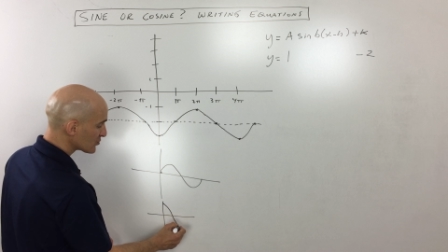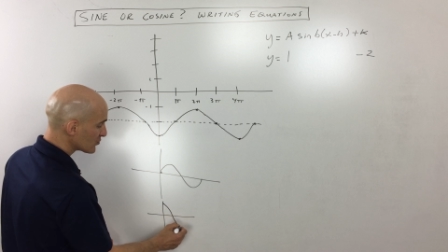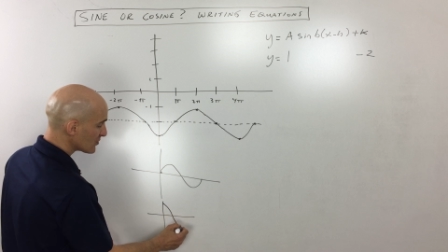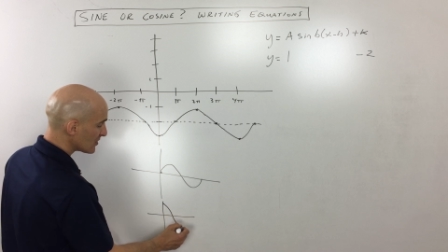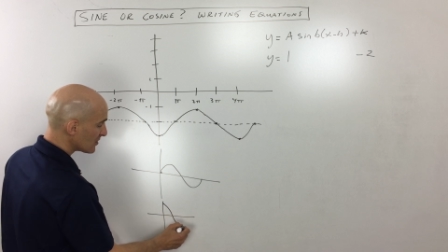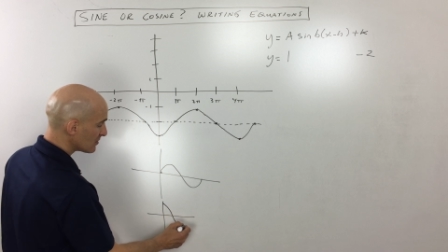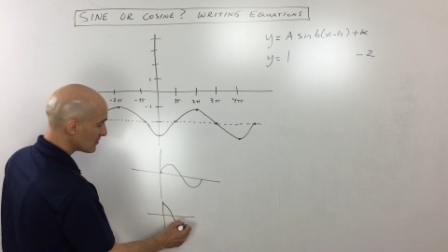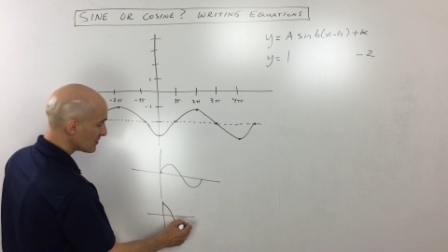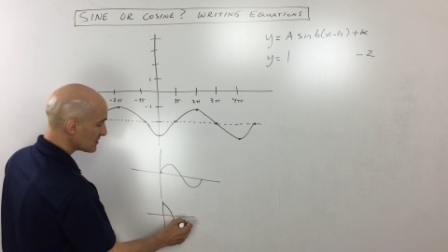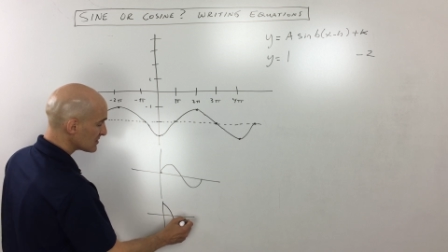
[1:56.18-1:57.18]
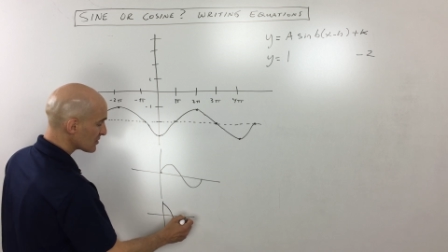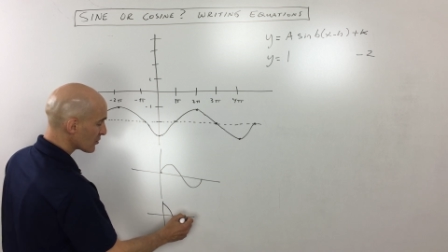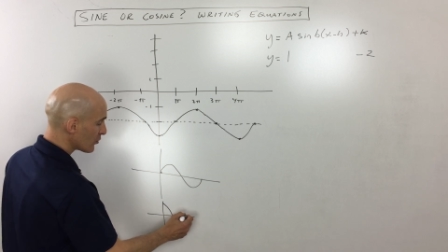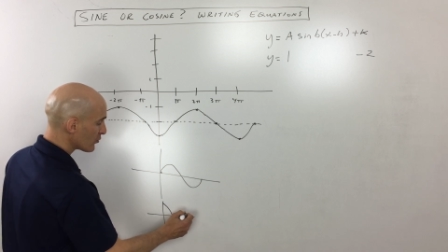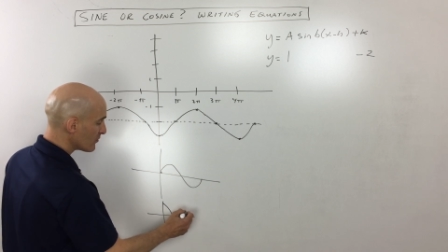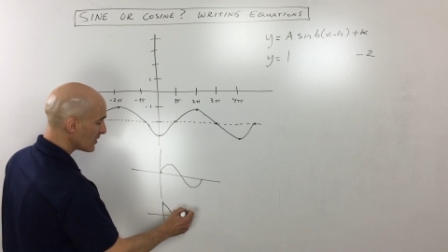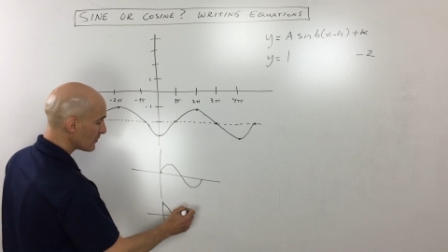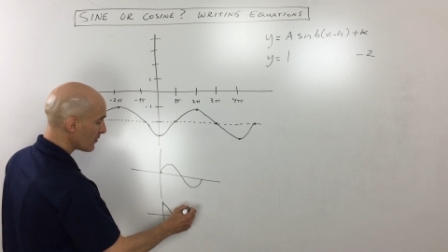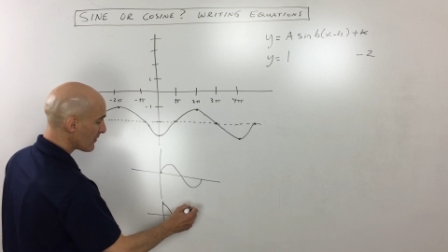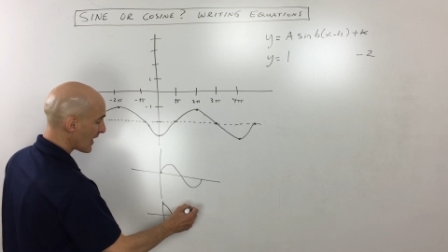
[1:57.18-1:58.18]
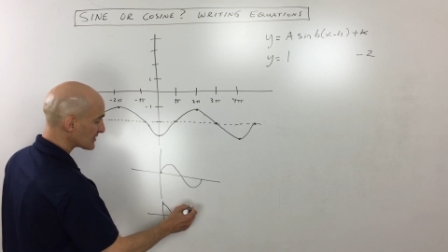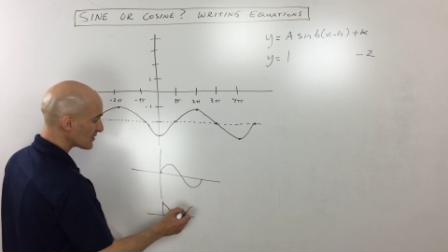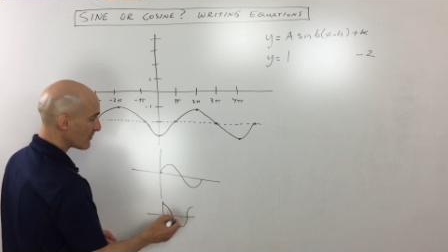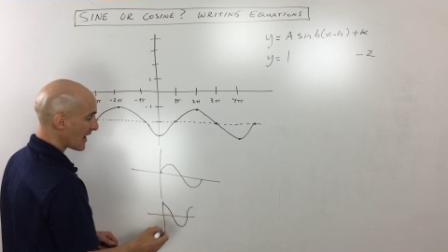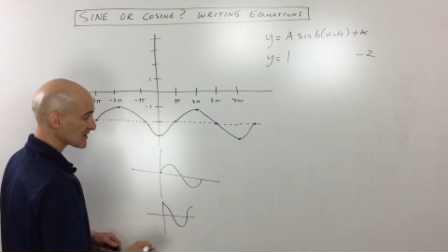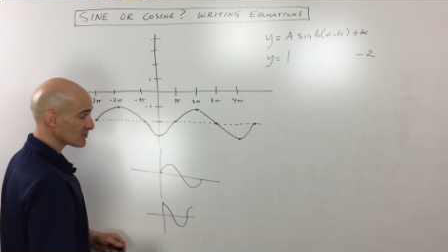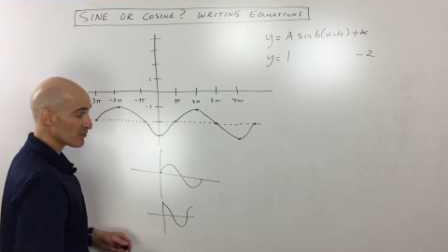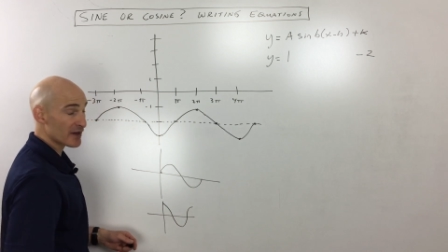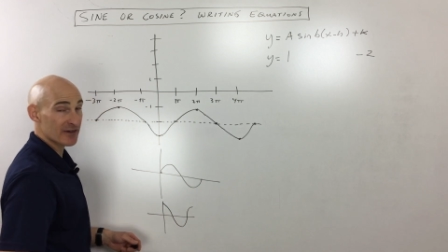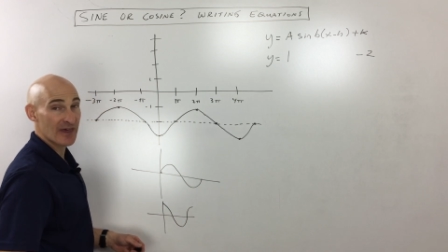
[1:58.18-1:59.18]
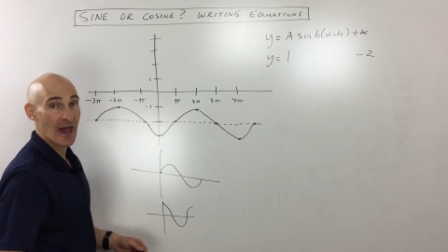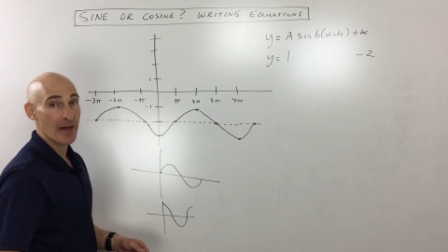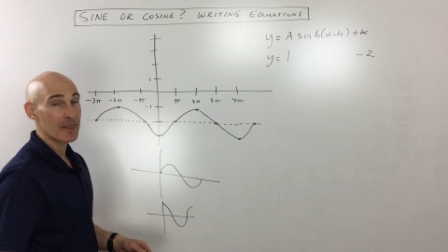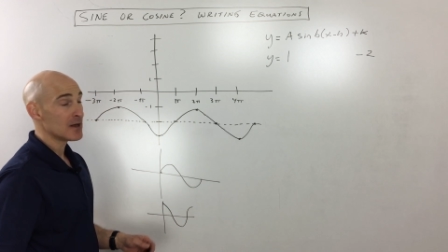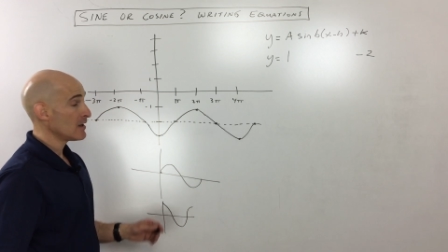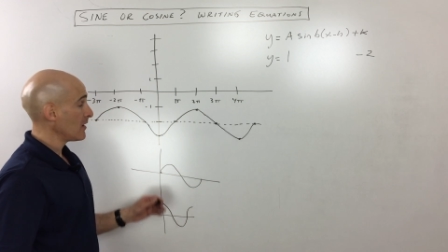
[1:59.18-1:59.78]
through the zero, the minimum, back to the maximum like that.